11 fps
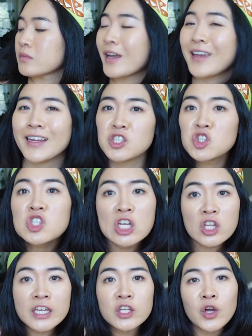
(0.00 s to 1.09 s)
Again,
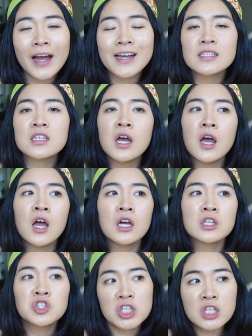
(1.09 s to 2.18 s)
chill it, you guys.
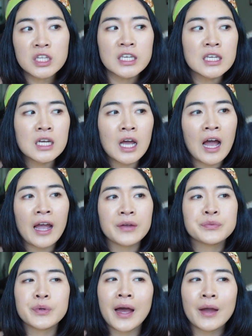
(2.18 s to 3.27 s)
Chilling,
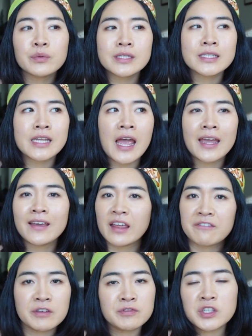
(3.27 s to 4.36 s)
I would say like
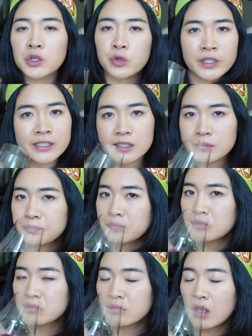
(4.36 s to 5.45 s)
50 degrees.
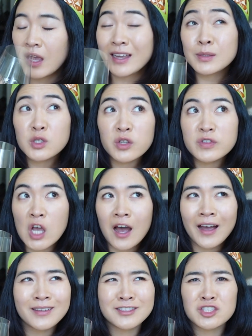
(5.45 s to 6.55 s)
And especially if it's
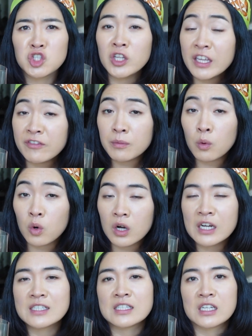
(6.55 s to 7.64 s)
hot, chill it even more
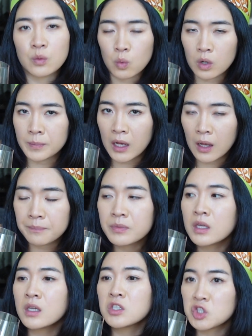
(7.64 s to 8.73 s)
because it's gonna warm up.
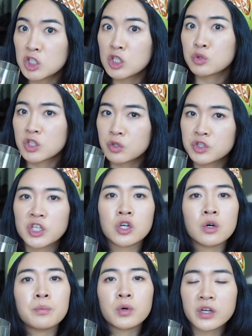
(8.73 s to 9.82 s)
Chill.
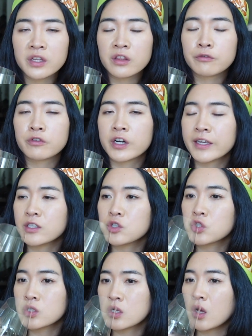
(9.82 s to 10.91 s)
Put it in the
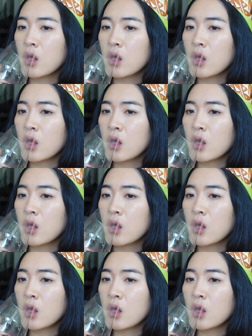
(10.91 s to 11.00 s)
fridge.